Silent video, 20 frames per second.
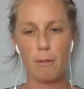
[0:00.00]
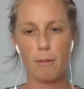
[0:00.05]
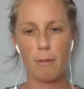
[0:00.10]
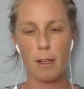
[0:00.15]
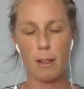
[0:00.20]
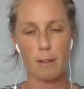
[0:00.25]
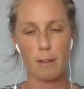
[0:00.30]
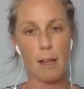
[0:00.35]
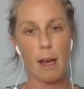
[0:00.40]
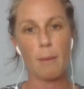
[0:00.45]

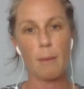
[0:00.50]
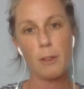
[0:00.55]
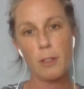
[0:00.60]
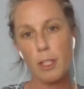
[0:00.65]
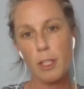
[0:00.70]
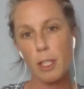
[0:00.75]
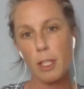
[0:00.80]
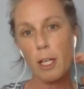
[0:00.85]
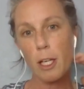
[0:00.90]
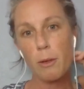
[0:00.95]

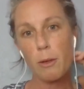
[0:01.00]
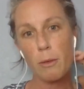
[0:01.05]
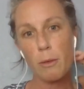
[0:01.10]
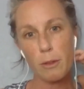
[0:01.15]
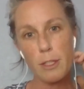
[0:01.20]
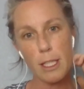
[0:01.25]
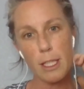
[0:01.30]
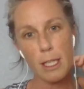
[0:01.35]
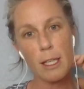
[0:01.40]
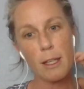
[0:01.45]
establishing a
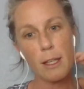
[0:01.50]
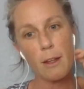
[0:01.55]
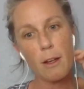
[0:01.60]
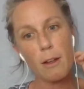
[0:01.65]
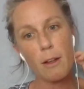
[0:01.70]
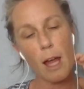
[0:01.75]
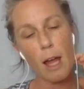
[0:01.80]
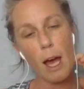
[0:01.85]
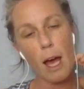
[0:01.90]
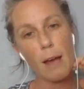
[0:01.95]
routine in their
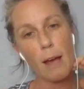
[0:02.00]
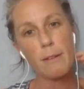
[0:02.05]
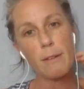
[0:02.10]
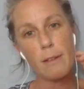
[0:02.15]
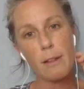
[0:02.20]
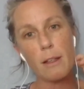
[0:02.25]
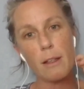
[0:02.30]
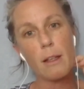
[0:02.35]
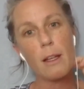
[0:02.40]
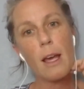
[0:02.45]
lives,
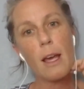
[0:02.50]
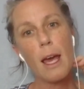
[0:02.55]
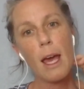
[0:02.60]
and